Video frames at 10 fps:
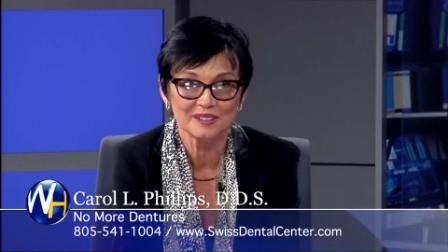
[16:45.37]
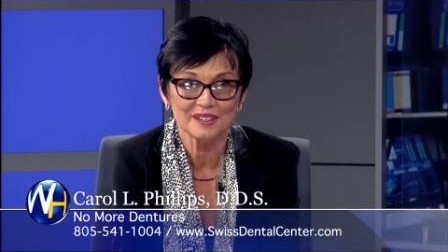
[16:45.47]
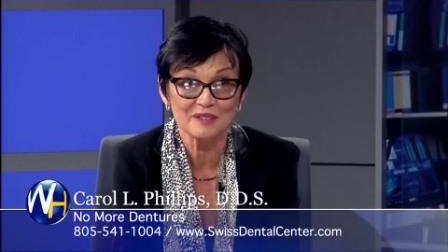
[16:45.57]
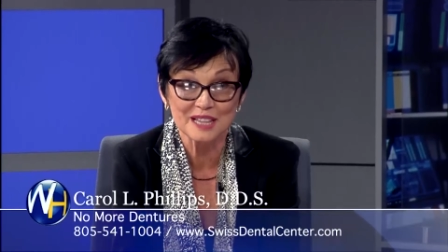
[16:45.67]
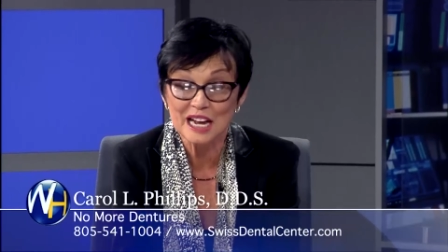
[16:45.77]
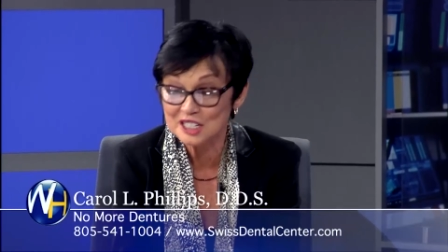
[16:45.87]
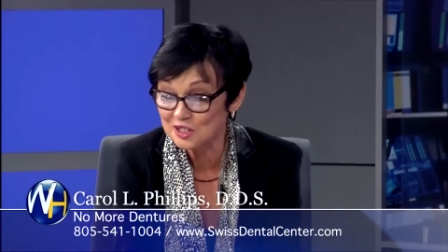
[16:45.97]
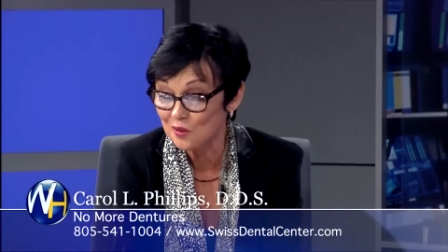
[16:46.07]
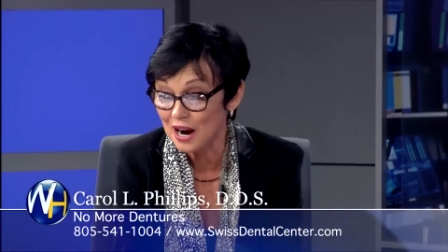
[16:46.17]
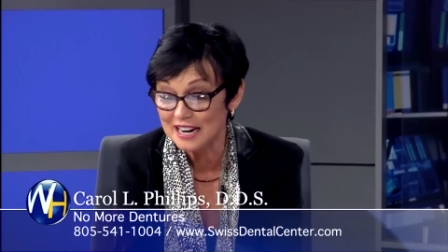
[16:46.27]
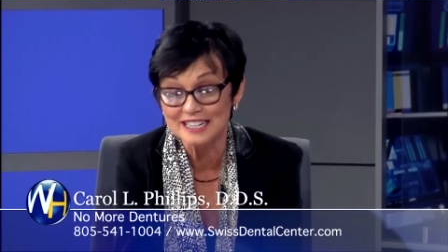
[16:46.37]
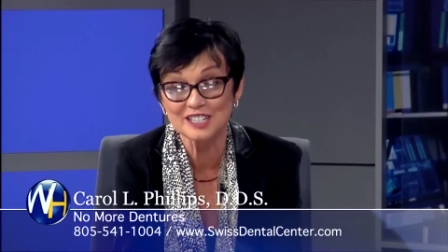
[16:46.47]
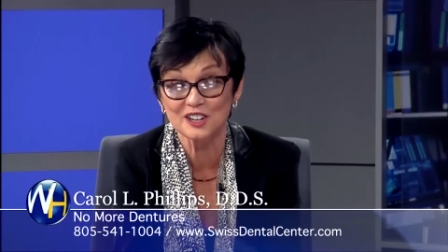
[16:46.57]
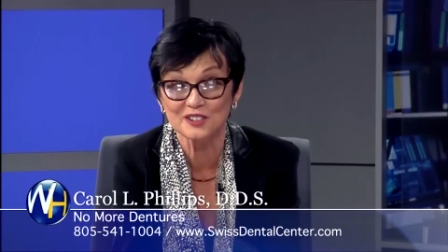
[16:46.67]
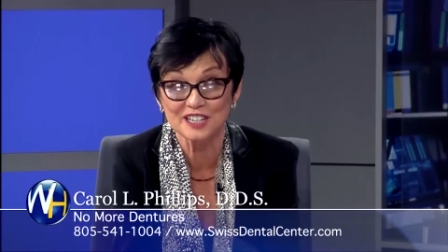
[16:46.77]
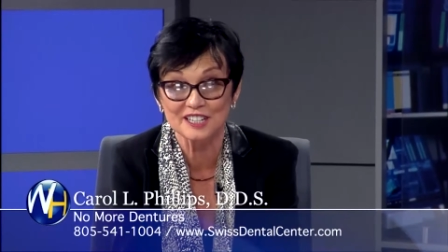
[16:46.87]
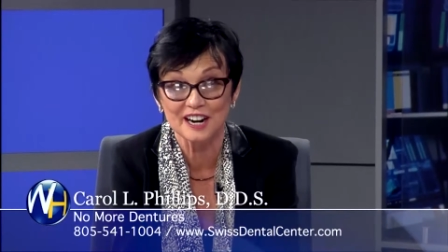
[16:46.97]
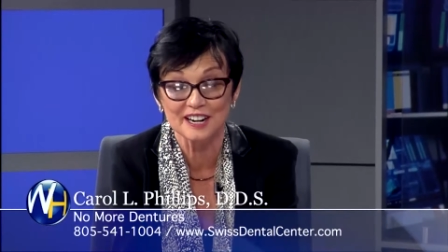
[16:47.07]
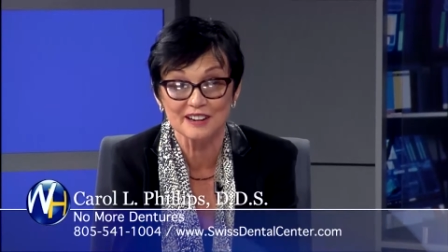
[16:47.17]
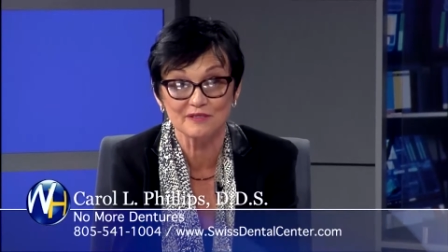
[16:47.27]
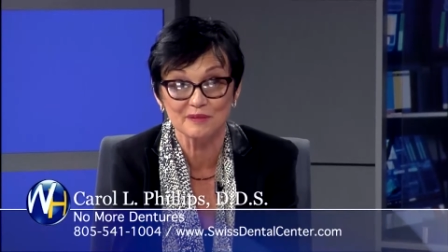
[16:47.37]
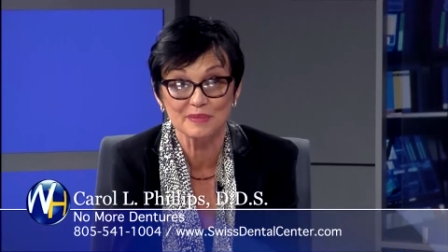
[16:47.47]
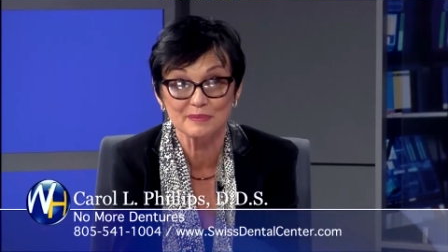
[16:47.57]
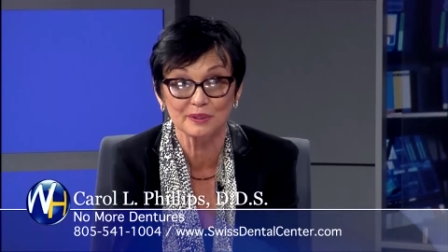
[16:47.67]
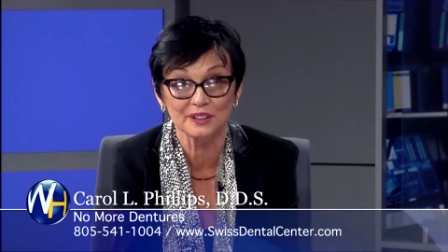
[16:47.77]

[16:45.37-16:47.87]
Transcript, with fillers: I mean, that's why it's so exciting for people